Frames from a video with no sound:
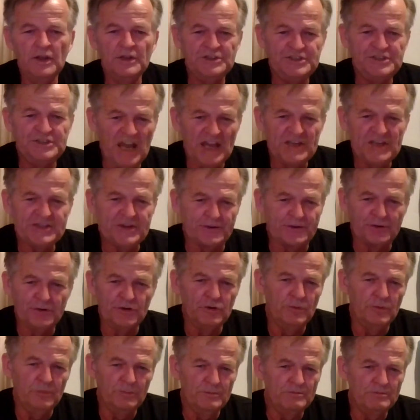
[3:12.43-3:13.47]
just
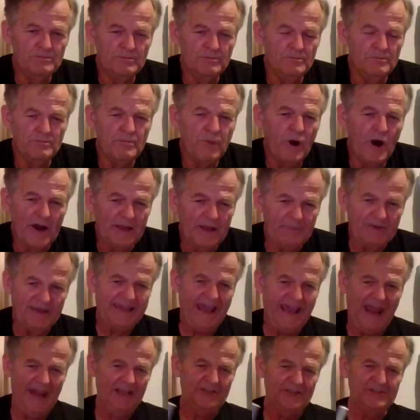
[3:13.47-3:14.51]
through body
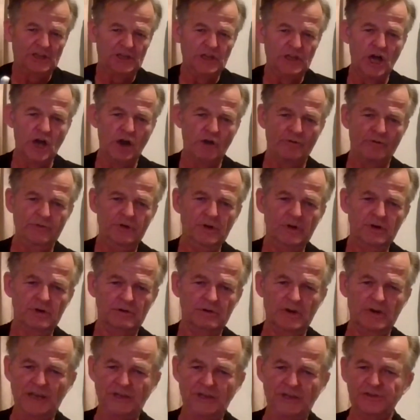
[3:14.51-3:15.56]
mechanics alone,
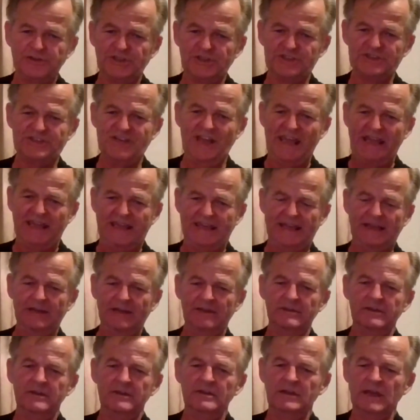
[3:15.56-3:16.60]
right? You just take it
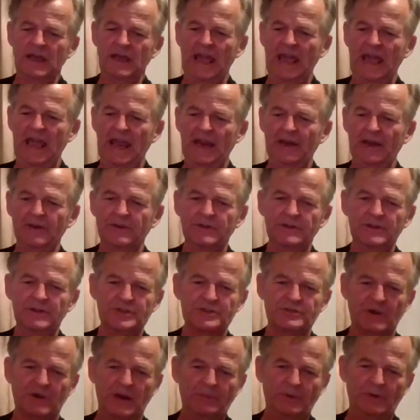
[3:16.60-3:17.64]
and
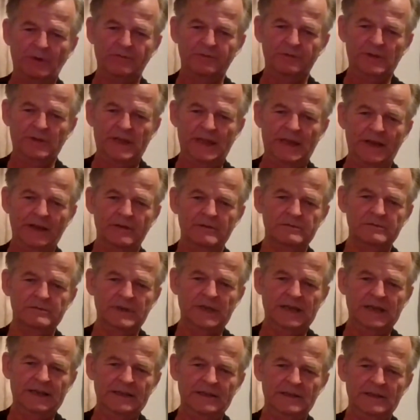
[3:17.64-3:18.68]
scrape your flint
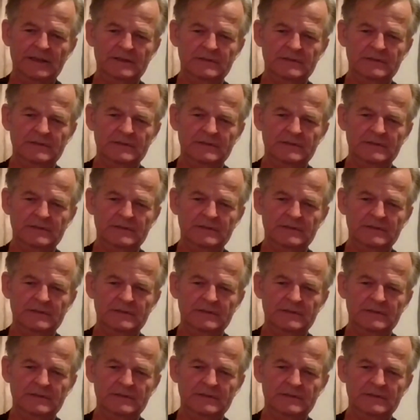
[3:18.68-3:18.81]
and